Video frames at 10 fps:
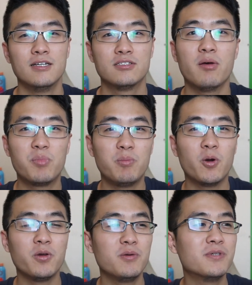Some
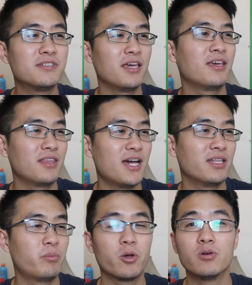people even saying
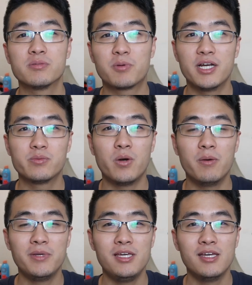that Bitcoin's price
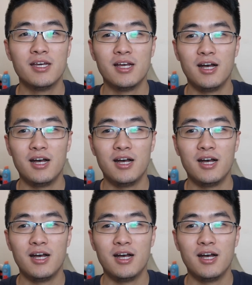will be